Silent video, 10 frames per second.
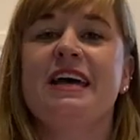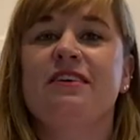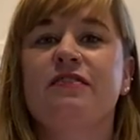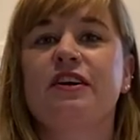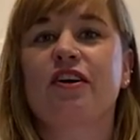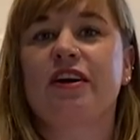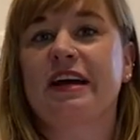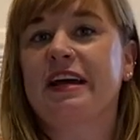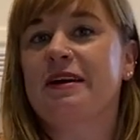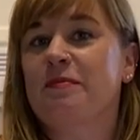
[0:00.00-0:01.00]
even
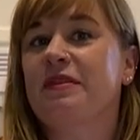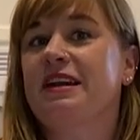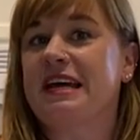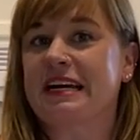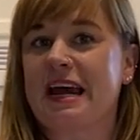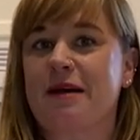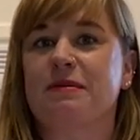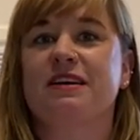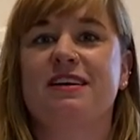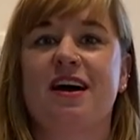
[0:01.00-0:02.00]
earning him the
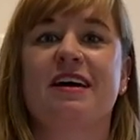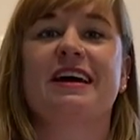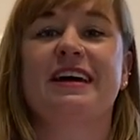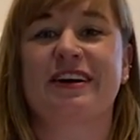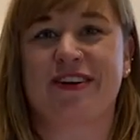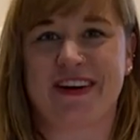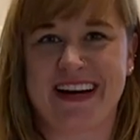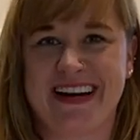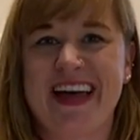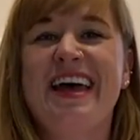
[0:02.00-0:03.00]
nickname Young
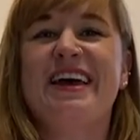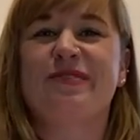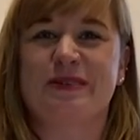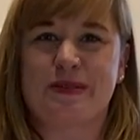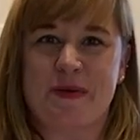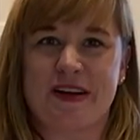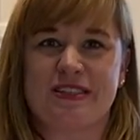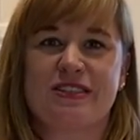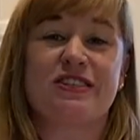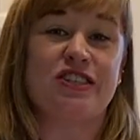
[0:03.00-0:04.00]
Hickory in
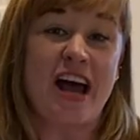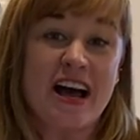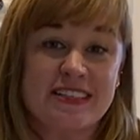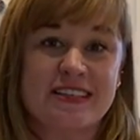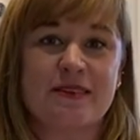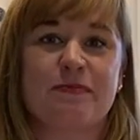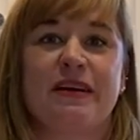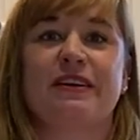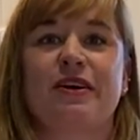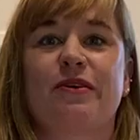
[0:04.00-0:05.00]
response to Jackson
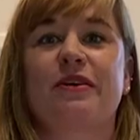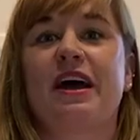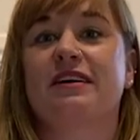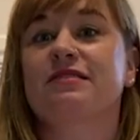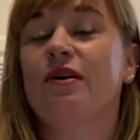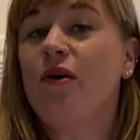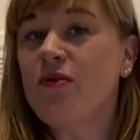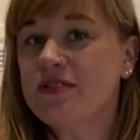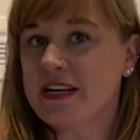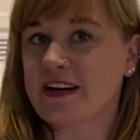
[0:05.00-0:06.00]
being known as
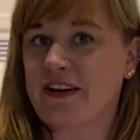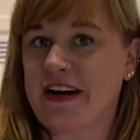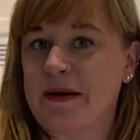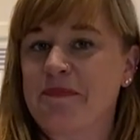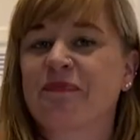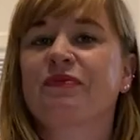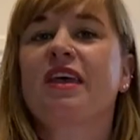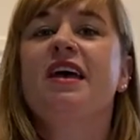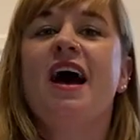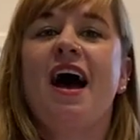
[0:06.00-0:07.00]
Old Hickory.
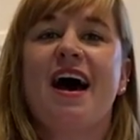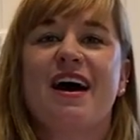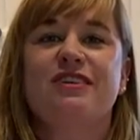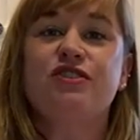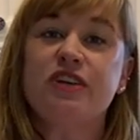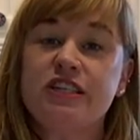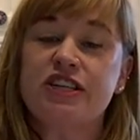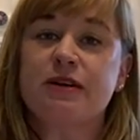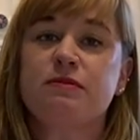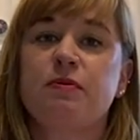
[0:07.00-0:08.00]
Uh, during
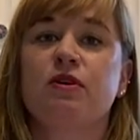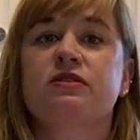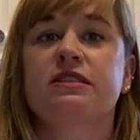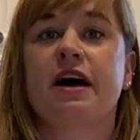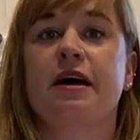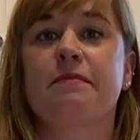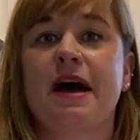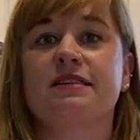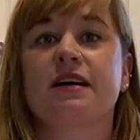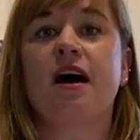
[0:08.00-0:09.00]
James Polk's time
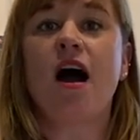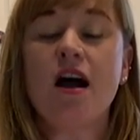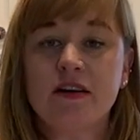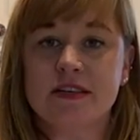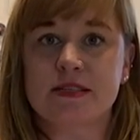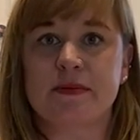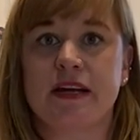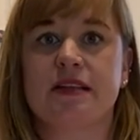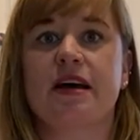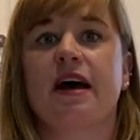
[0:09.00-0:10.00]
as a
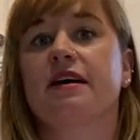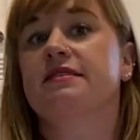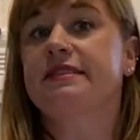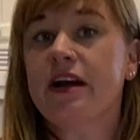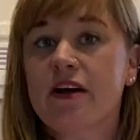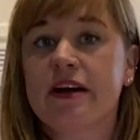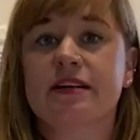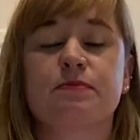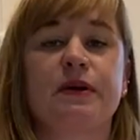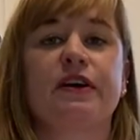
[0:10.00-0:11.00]
congressman, uh, Sarah
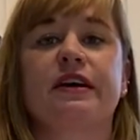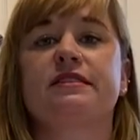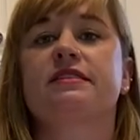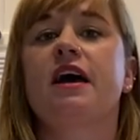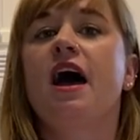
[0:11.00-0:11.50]
experienced